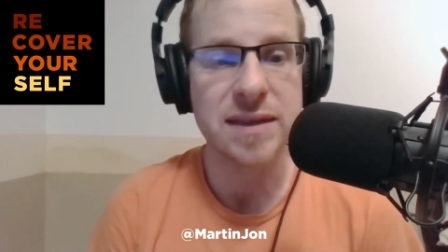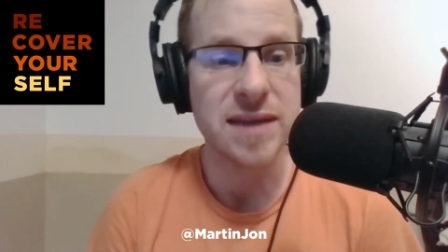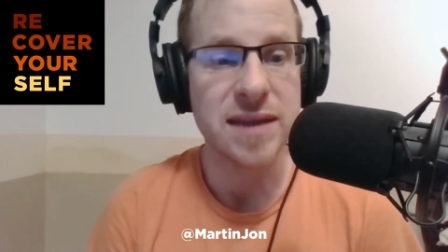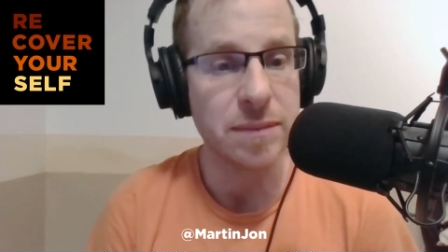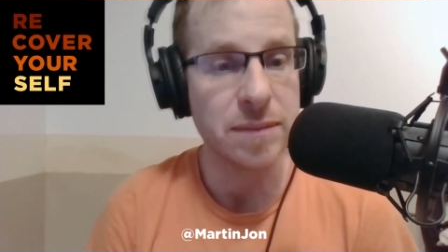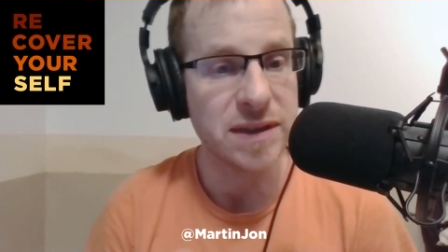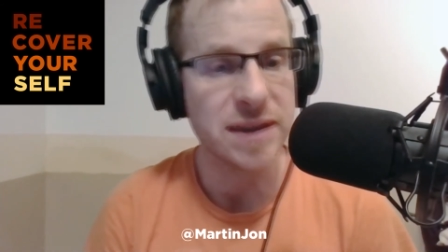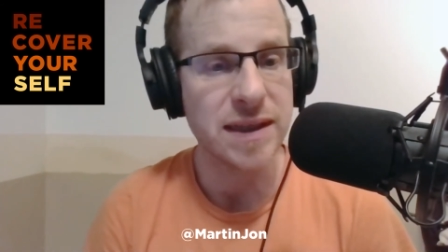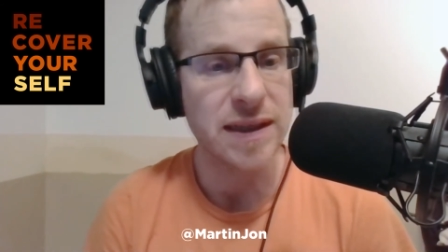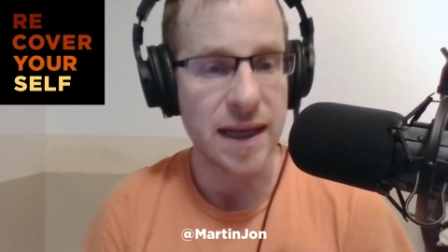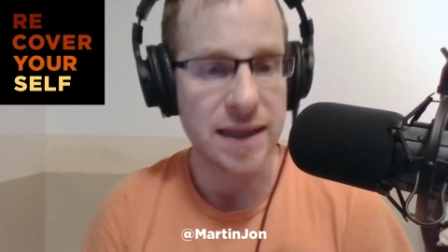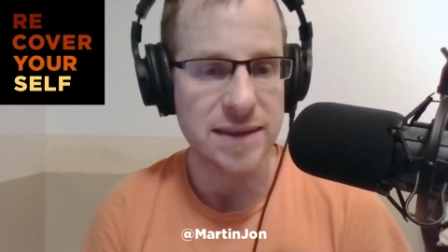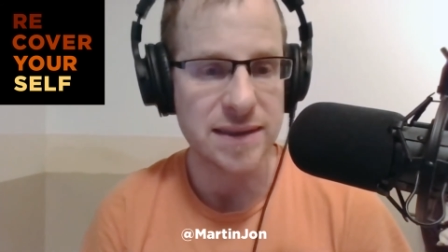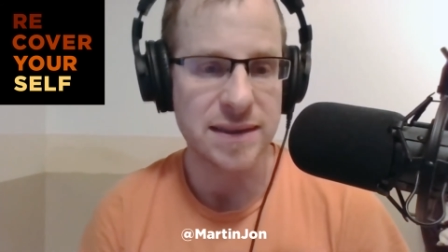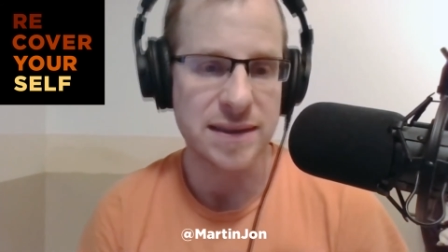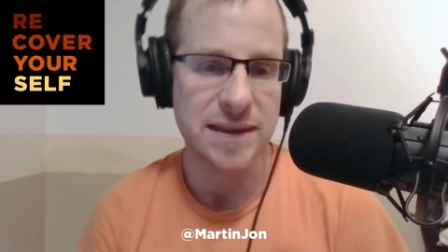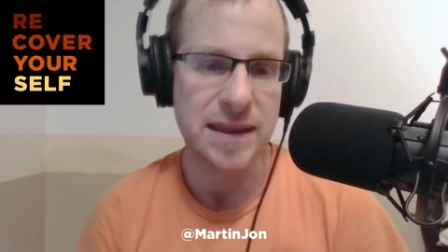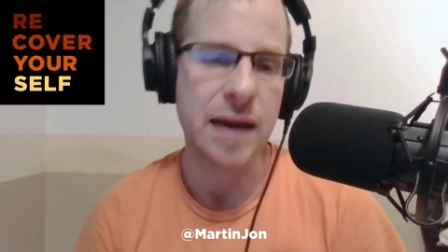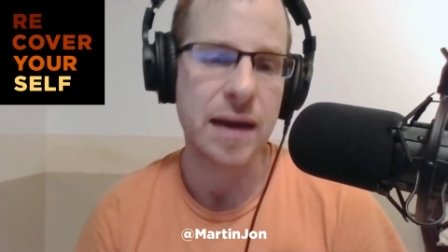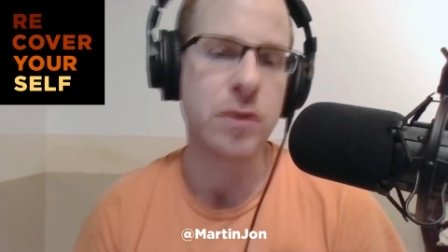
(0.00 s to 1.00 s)
attempting not to
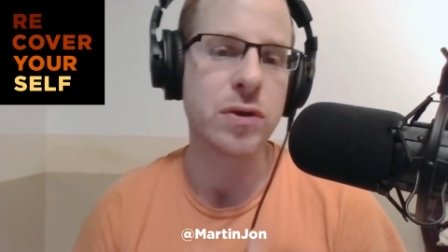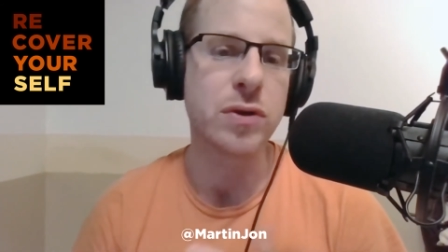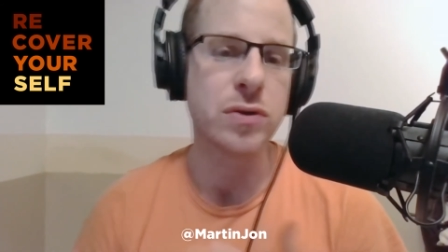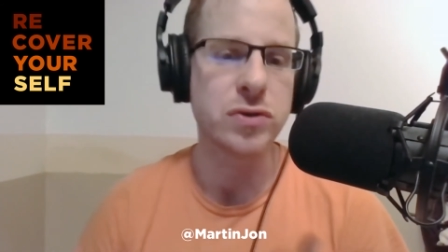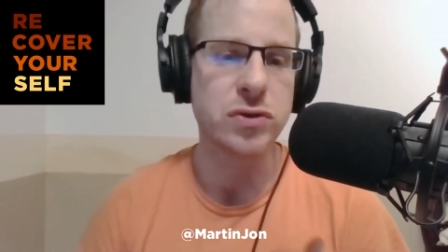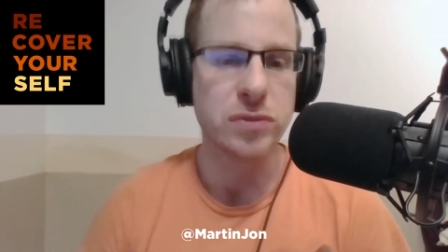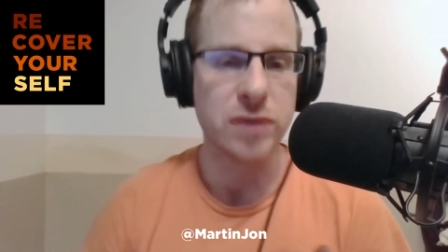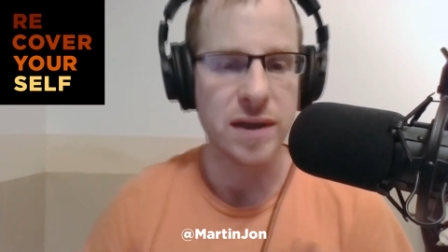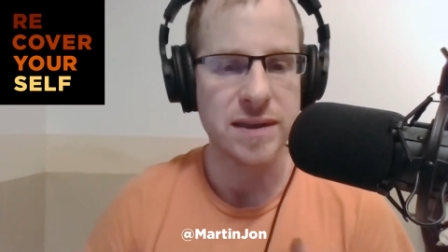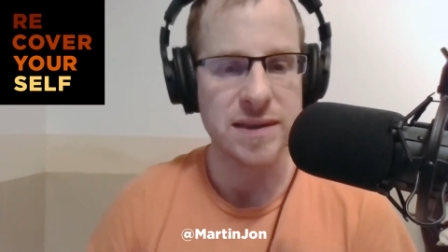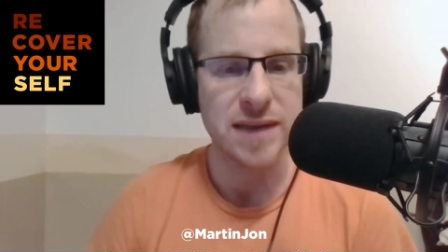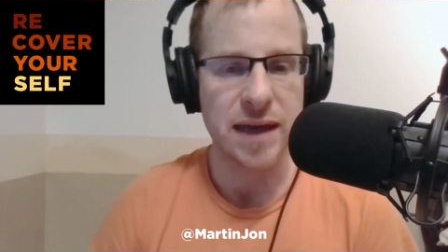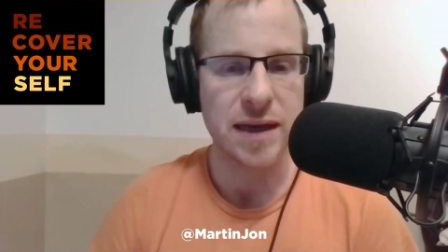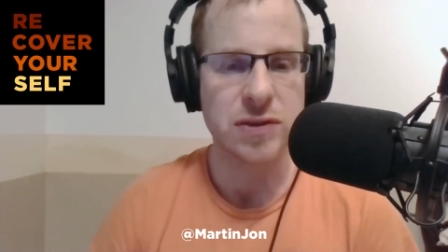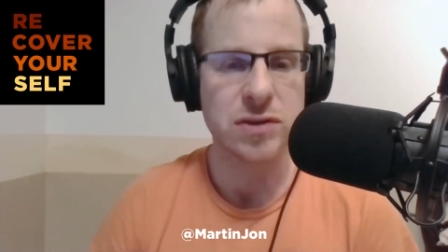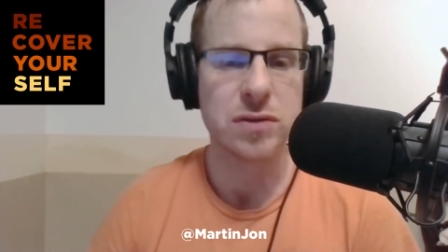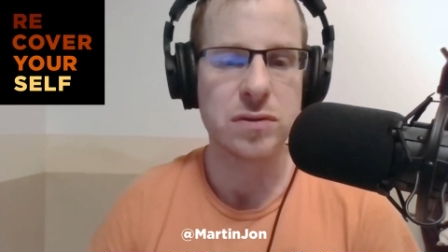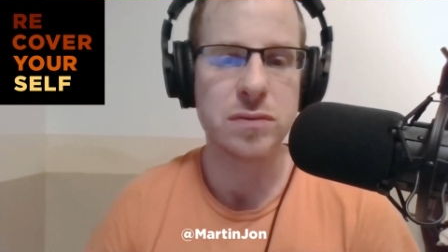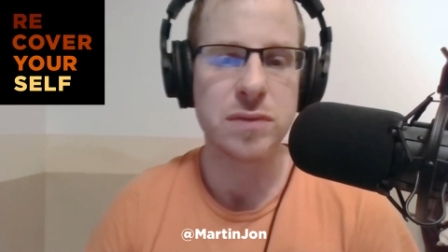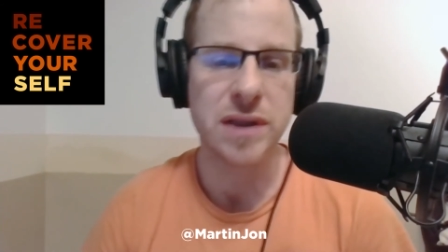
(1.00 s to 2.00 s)
sour those
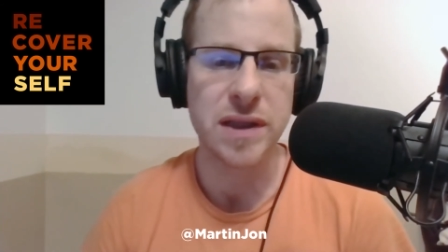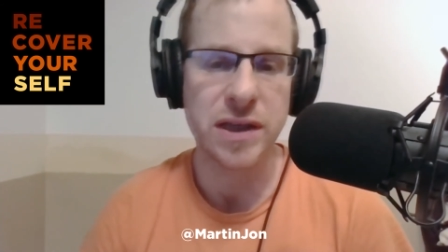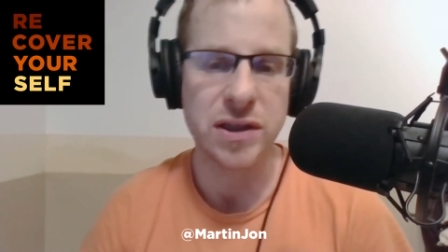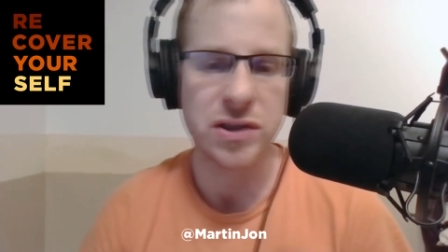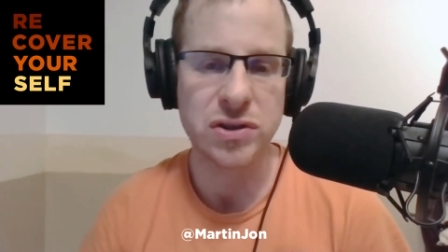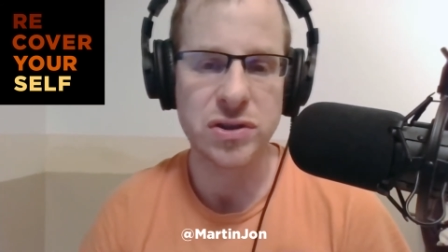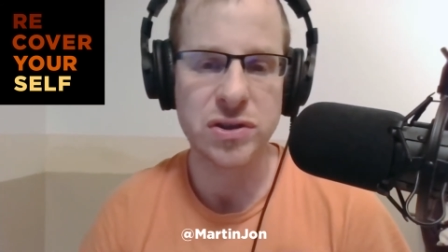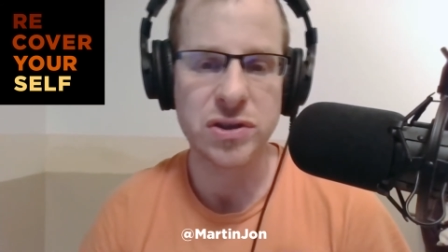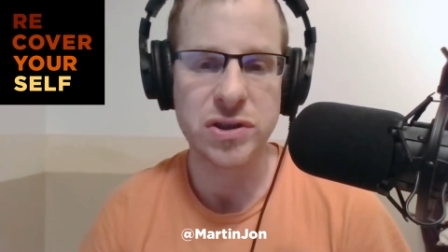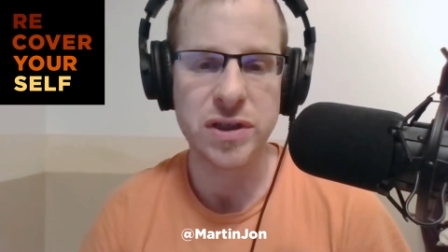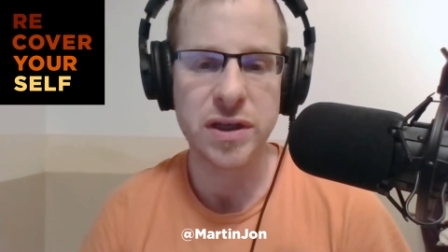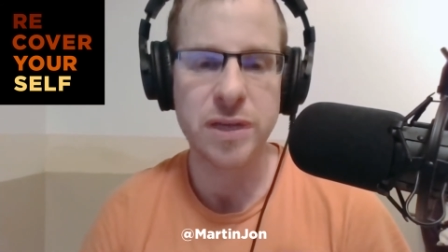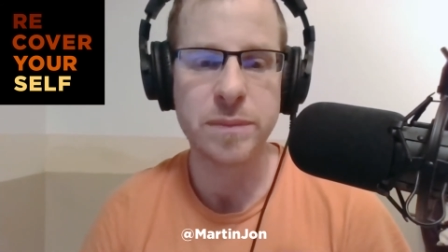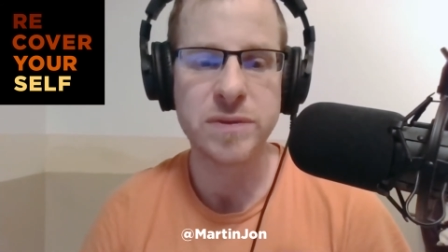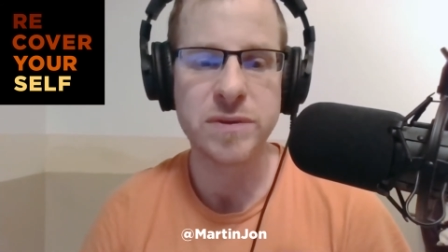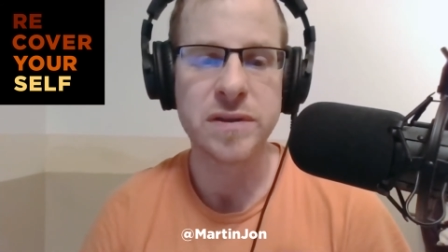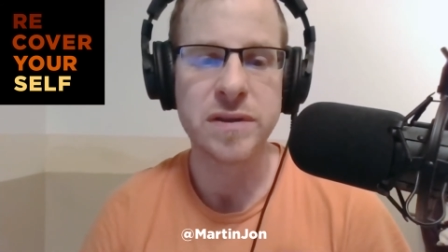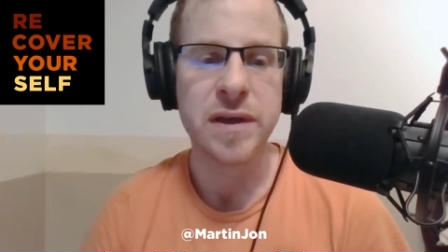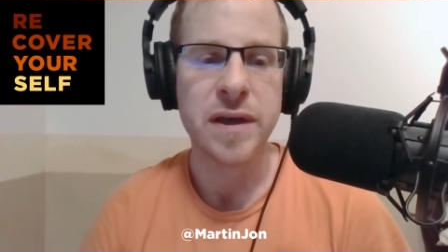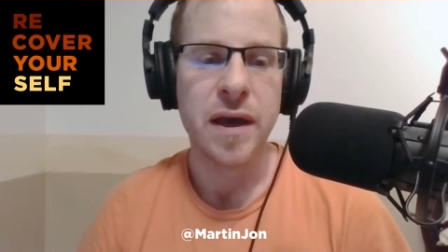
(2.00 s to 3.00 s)
transactional
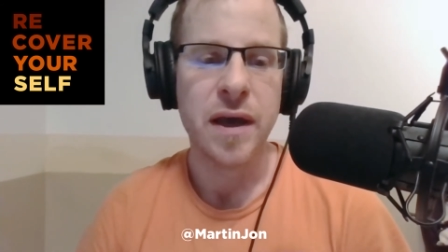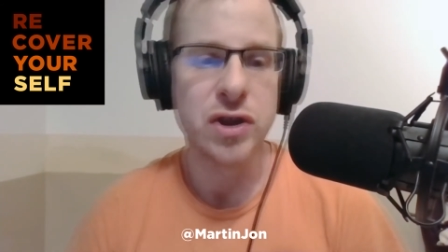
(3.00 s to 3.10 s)
relationships,